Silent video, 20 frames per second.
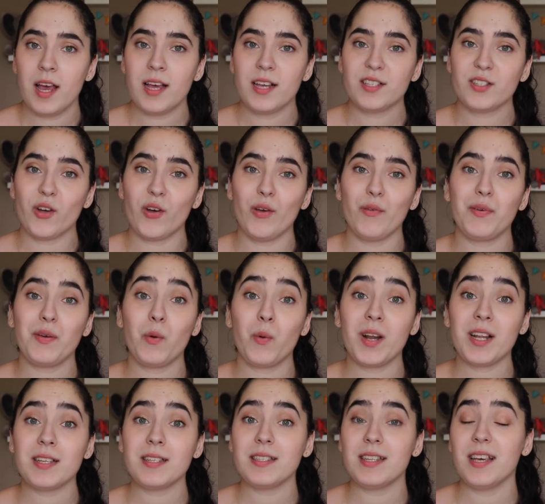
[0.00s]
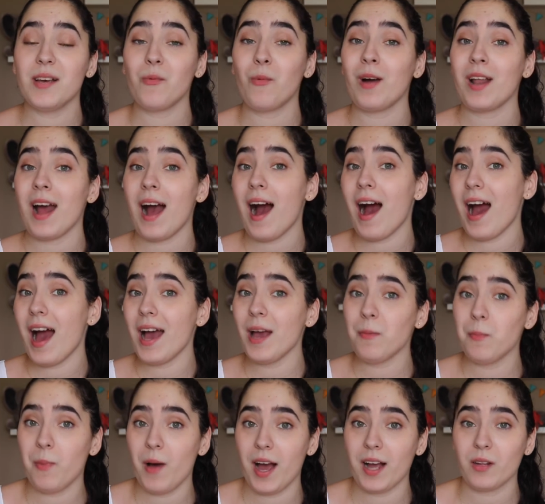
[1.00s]
So if you want to see what I
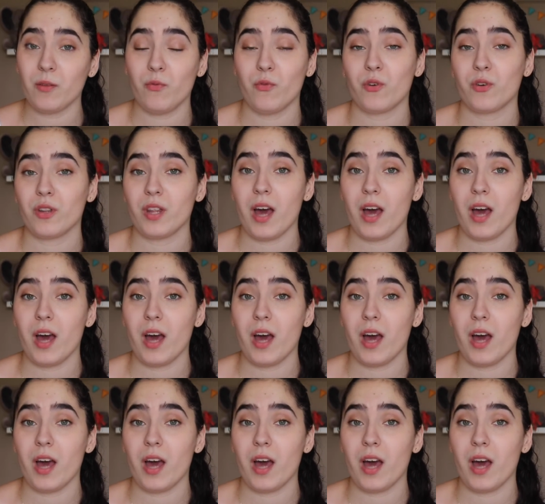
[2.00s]
packed for